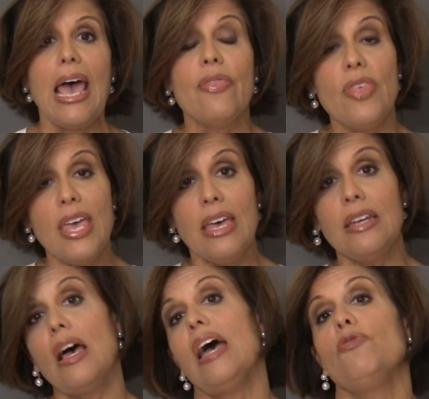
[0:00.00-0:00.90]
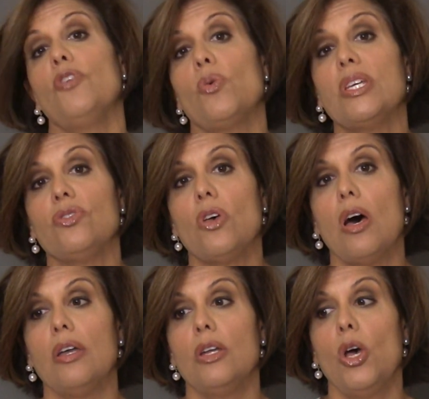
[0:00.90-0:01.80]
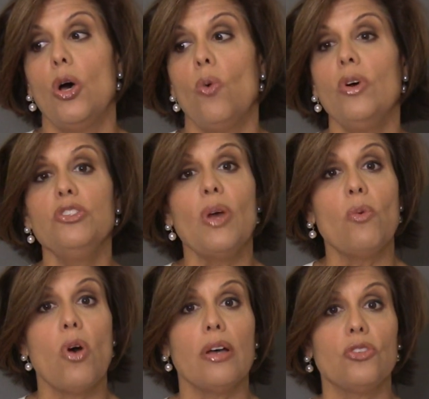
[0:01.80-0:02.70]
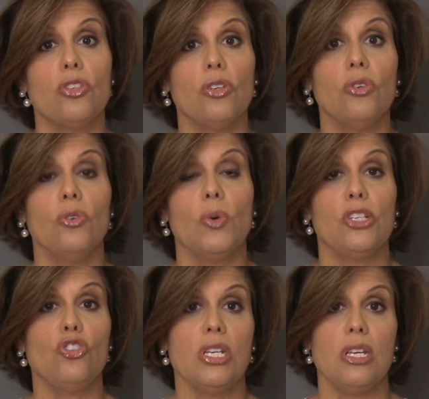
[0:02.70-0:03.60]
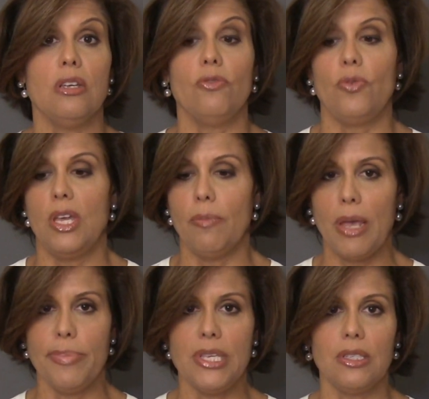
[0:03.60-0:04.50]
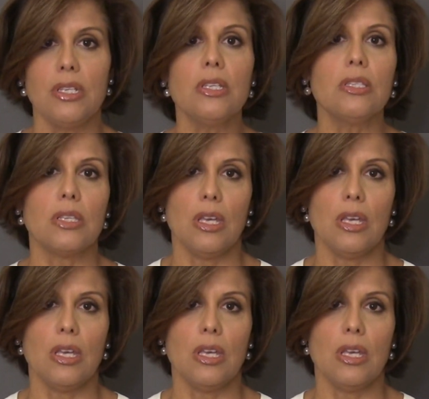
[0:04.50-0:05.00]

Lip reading: And then I focus on what do I want to achieve in my business,